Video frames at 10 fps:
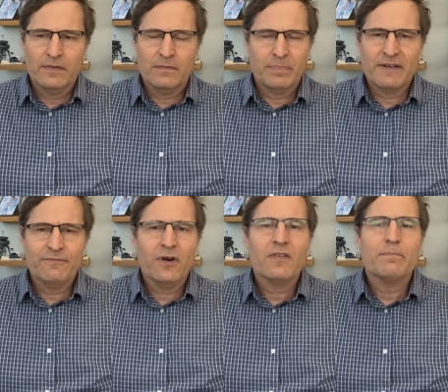by
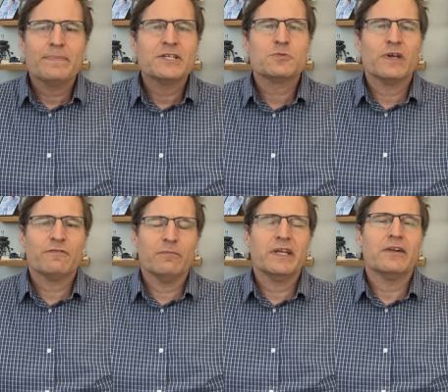far the best way for
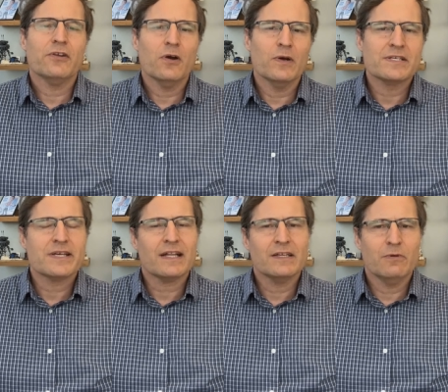me to know
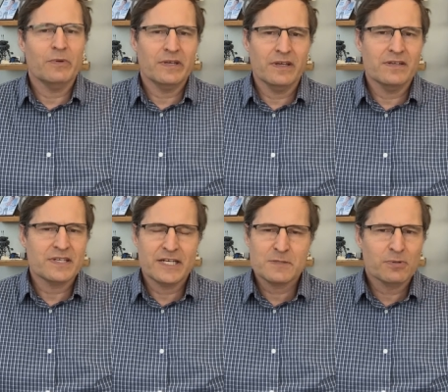exactly what we did is I
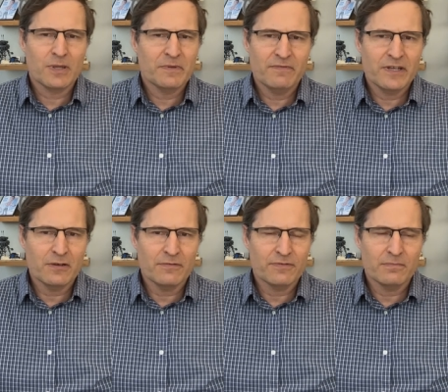just pull up the video
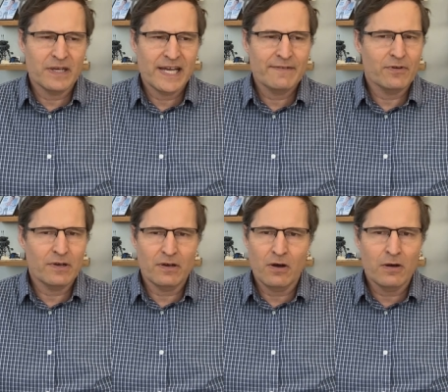I have it
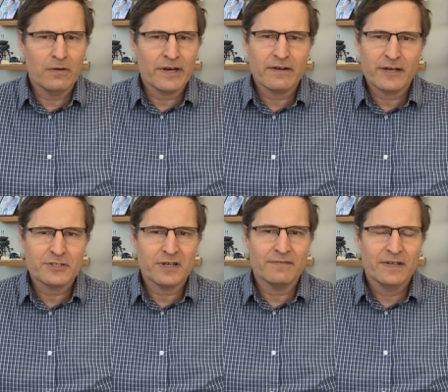all on a hard
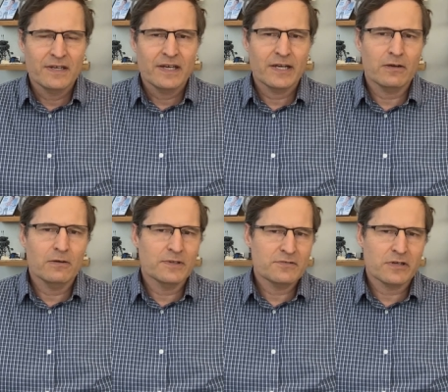drive, and I go, oh,
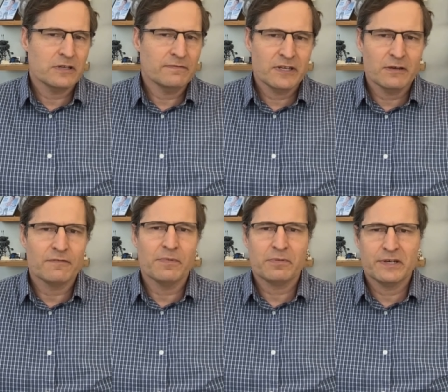let's look at your video
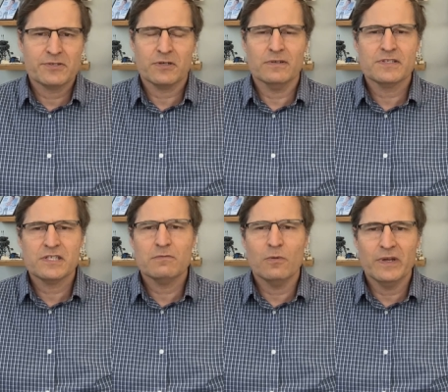from 3 years ago, let's see
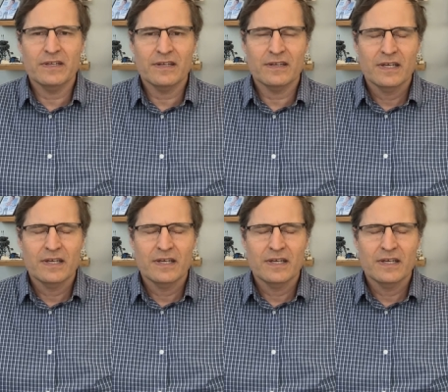what we did.